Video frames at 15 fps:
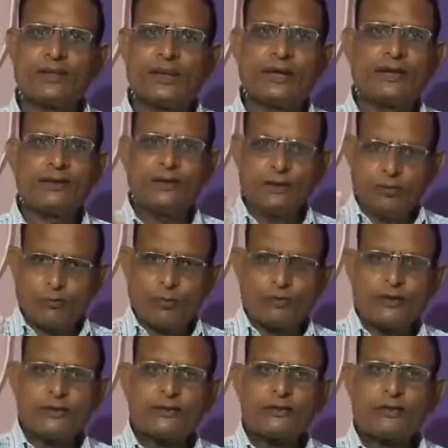And
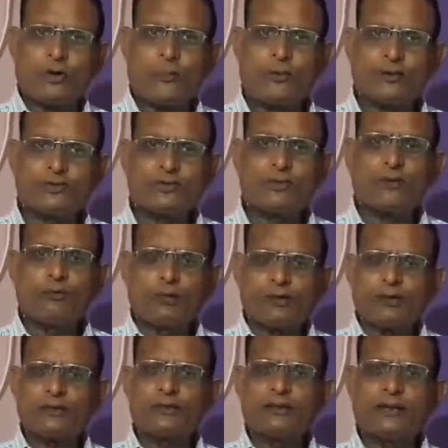what are the topics?
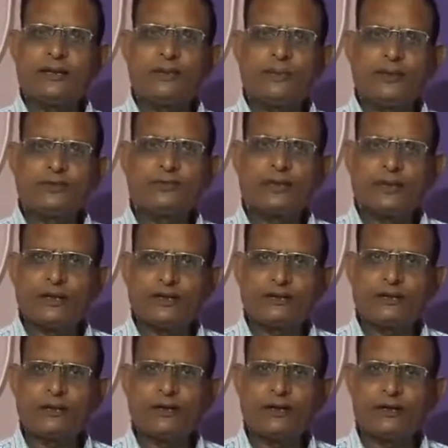What are the elements
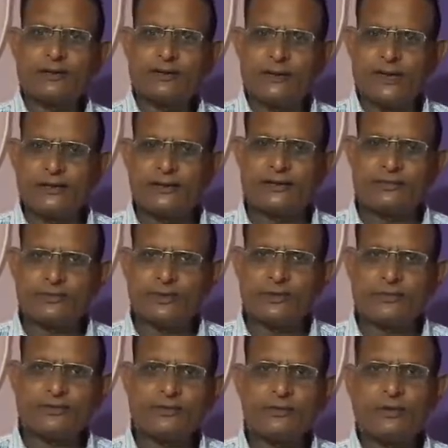included in writing
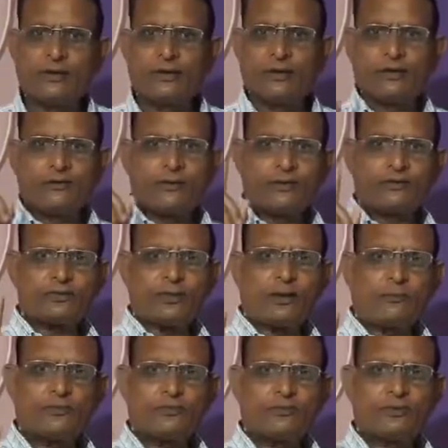skills? First
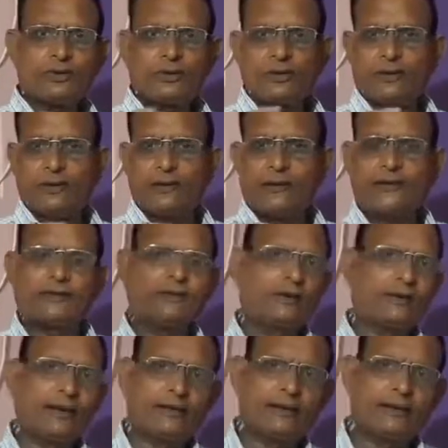comes letter
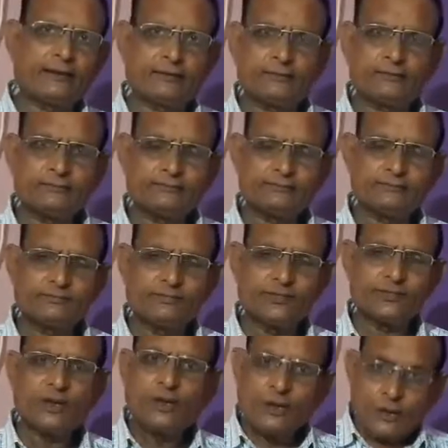writing.
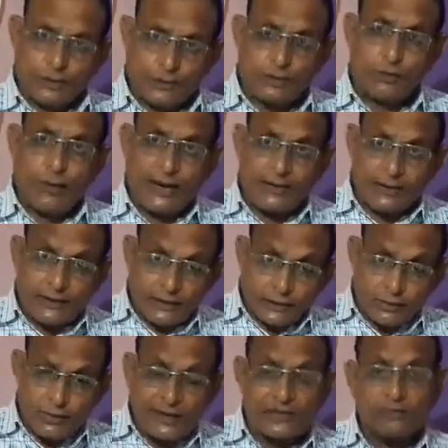Do I
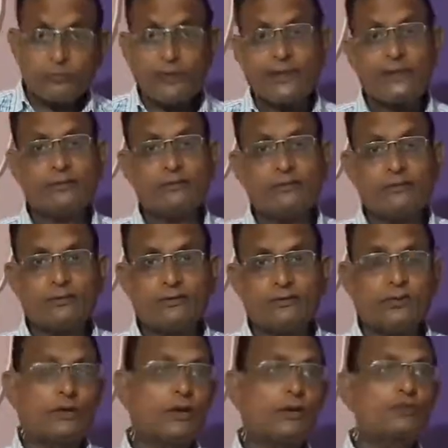need to explain?
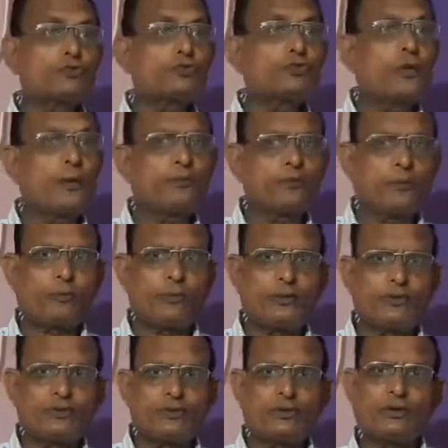There are two types of
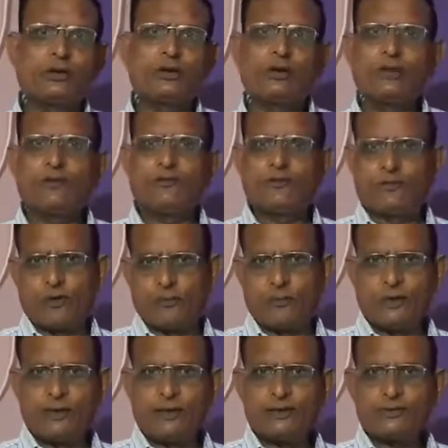letter
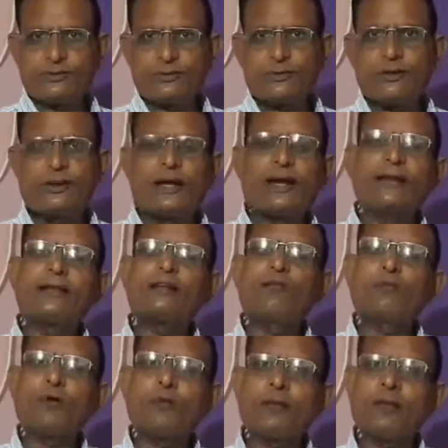formal letter and
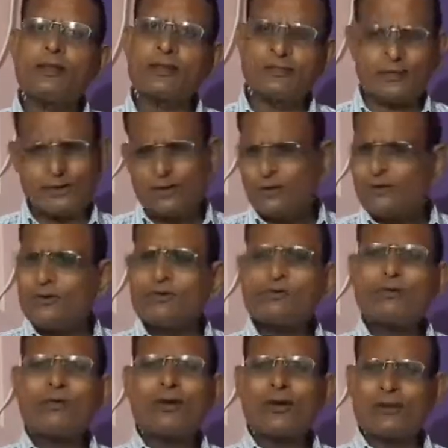informal letter. You
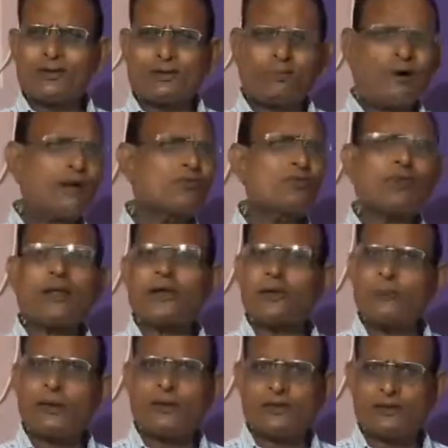know it. Why should I
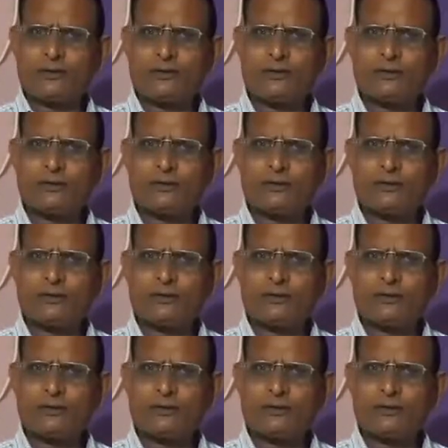repeat?